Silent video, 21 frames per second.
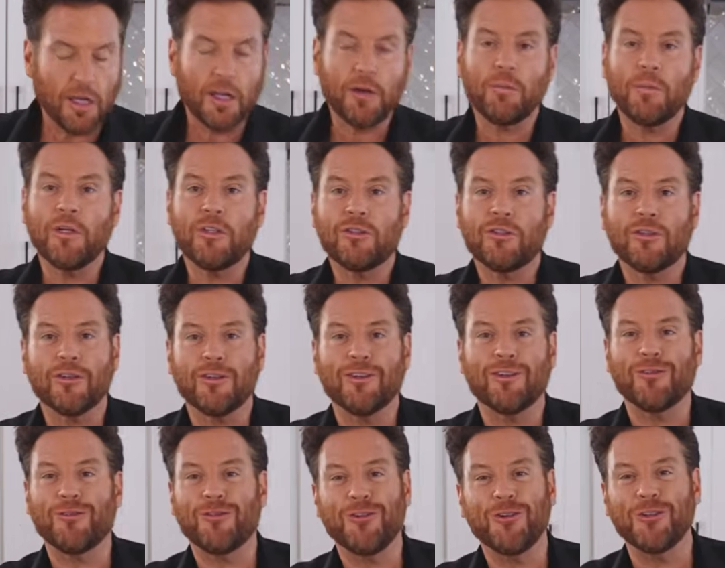gotta make sure
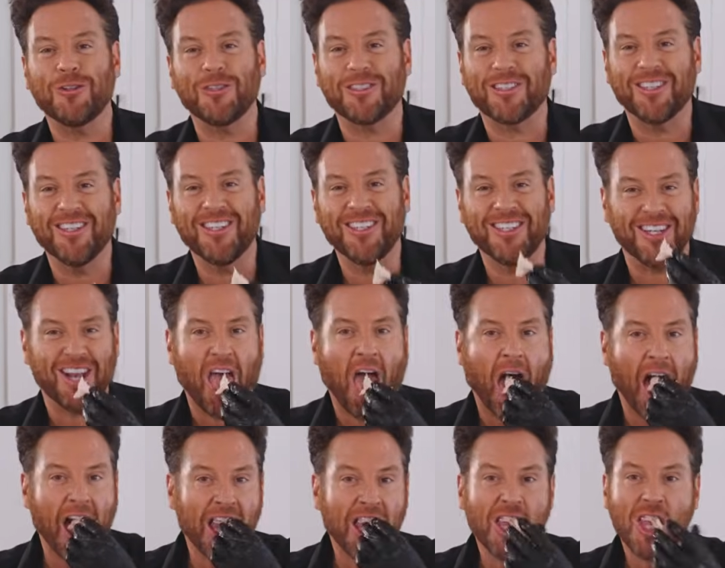that the food is good.
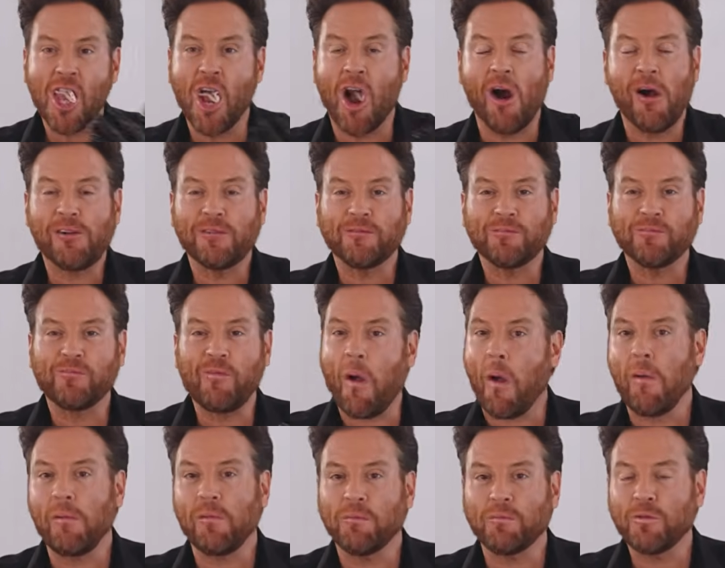
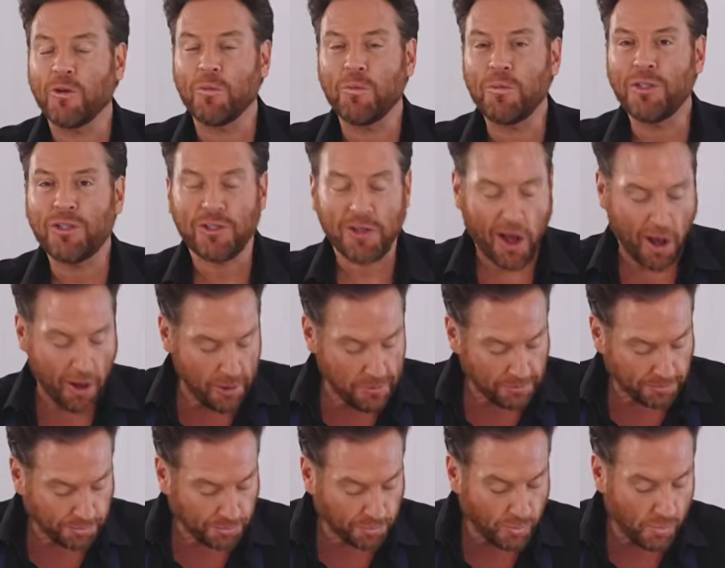Don't be shy.
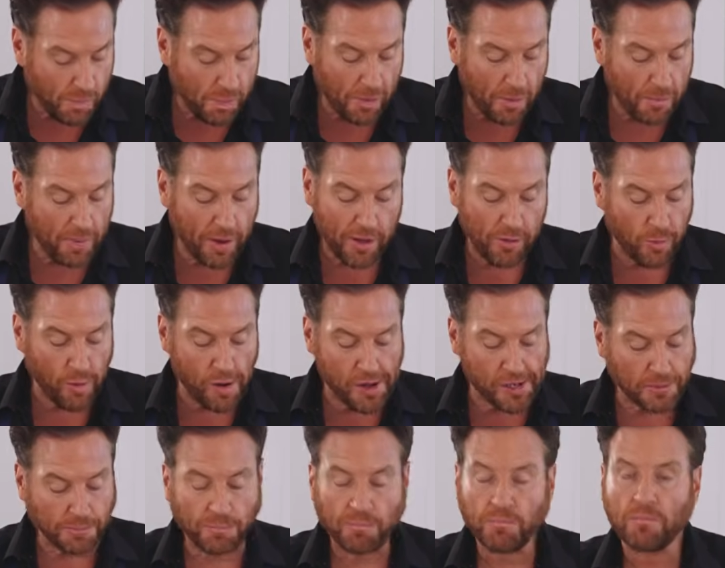By the way,